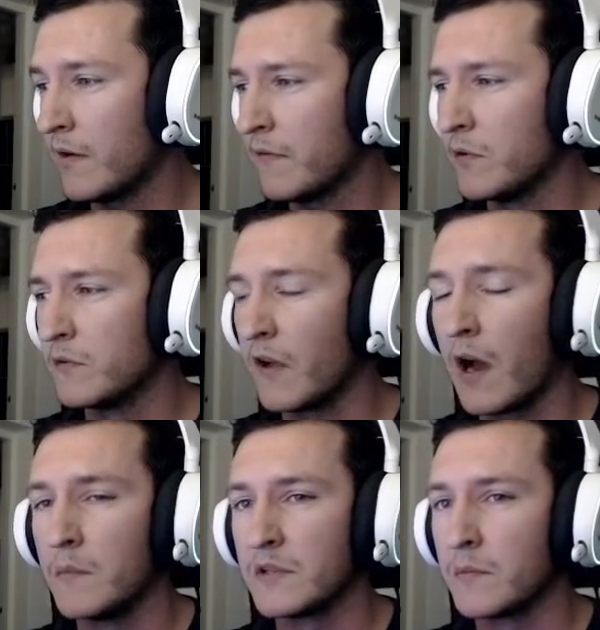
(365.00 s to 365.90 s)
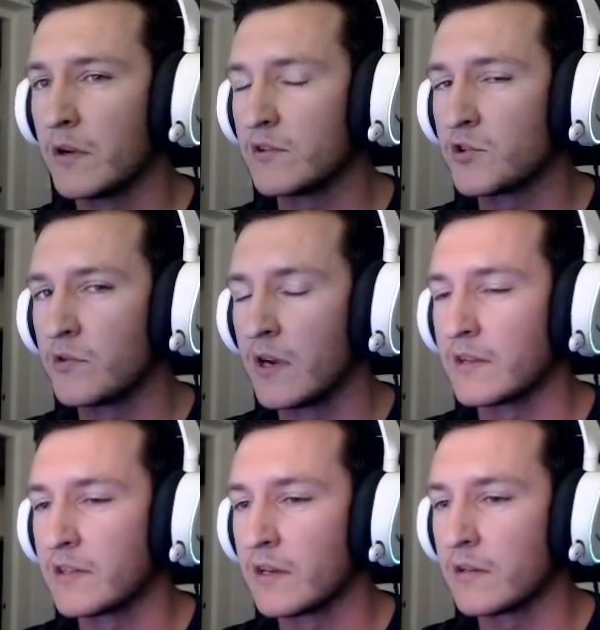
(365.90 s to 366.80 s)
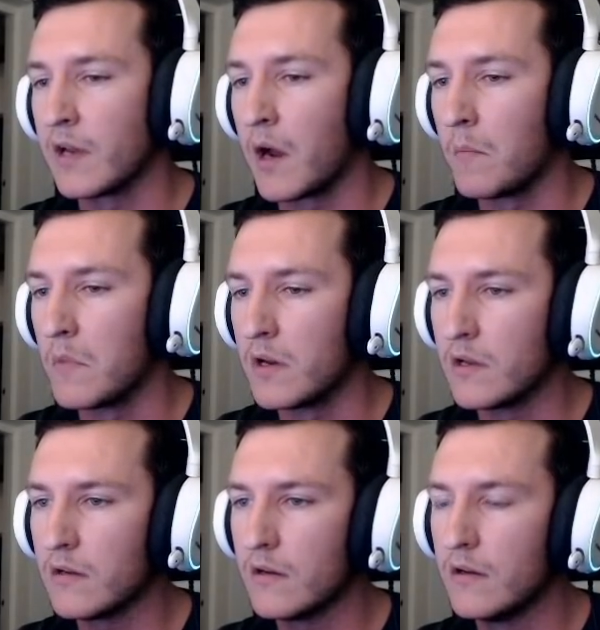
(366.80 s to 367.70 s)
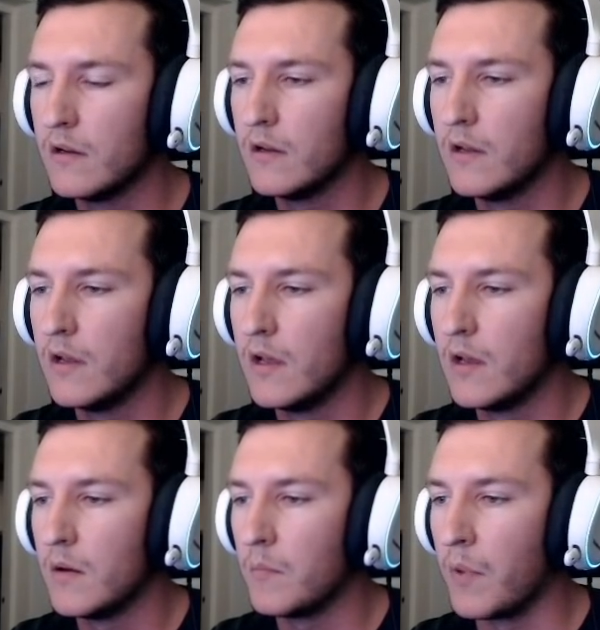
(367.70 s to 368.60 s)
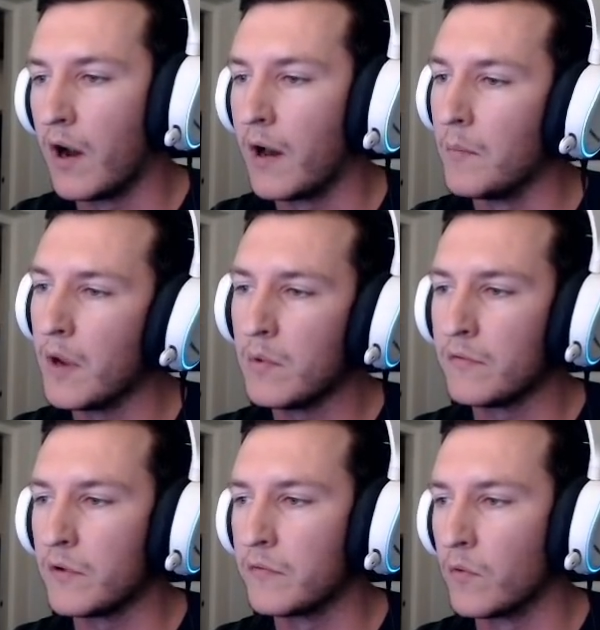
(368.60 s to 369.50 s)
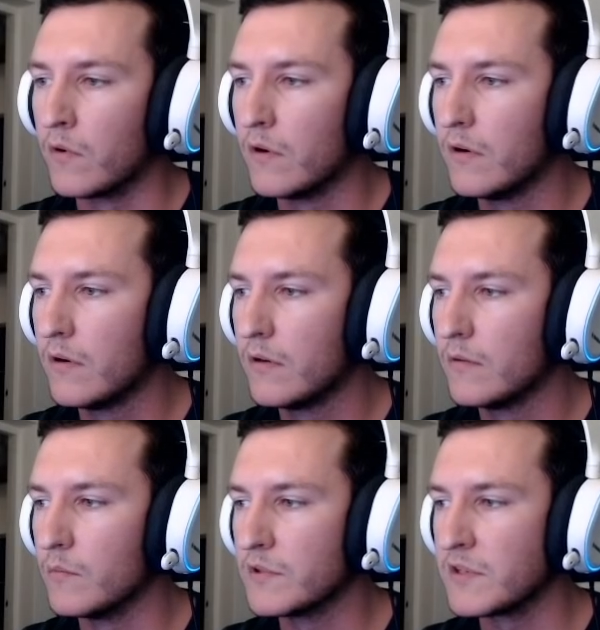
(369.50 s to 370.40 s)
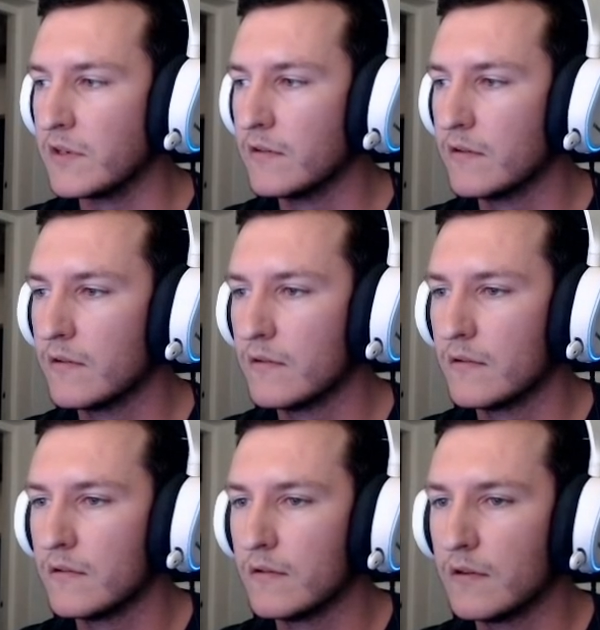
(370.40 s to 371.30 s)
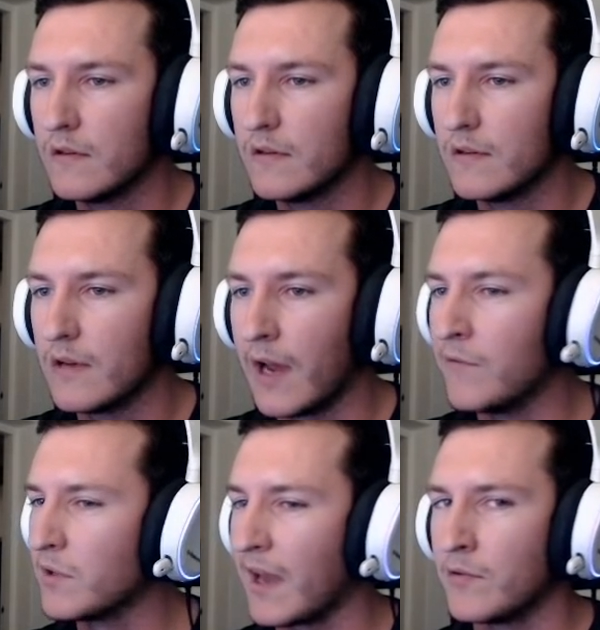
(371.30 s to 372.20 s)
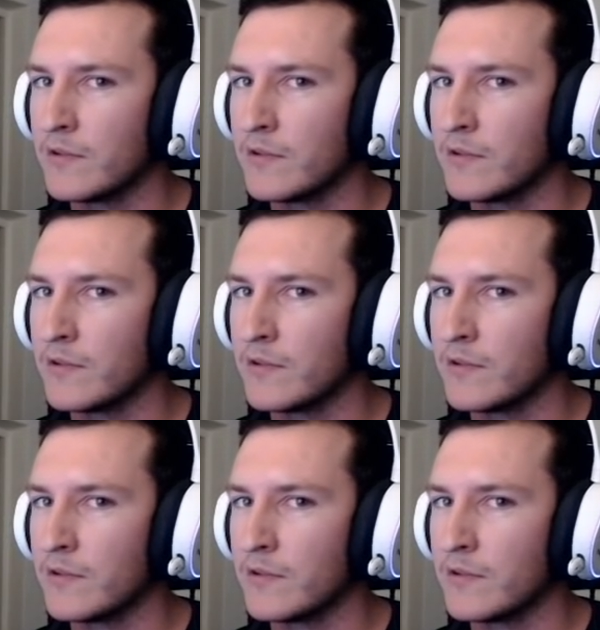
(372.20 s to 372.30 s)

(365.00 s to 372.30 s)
a few times. I'm not sure exactly how many, but maybe 3-4. We'll see. I haven't counted.